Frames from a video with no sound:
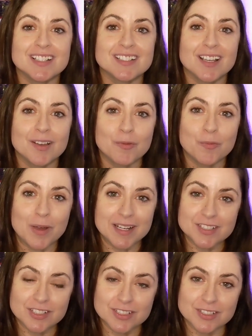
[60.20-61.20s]
is,
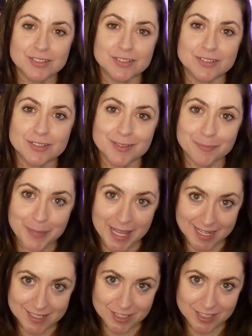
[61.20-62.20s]
when should you use
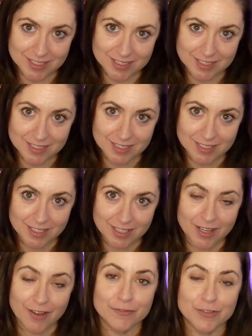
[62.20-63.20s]
pages
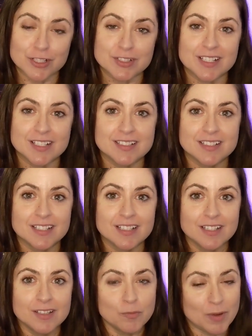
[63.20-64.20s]
versus
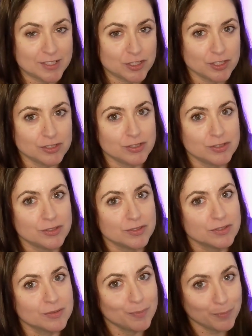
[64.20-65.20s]
when should you
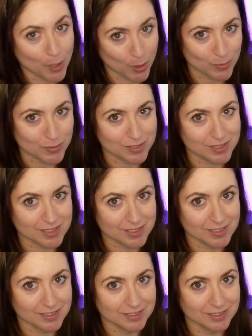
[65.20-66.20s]
use
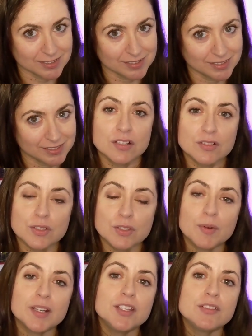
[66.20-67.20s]
posts? So
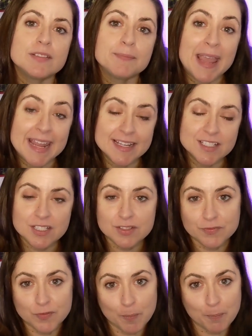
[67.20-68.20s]
you want to use pages
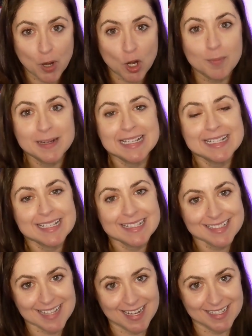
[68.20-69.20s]
for
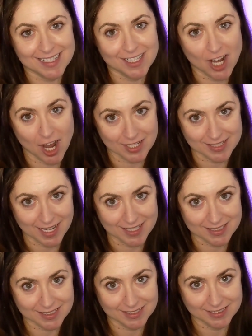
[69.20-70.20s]
permanent site
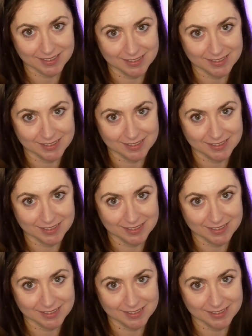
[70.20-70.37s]
content.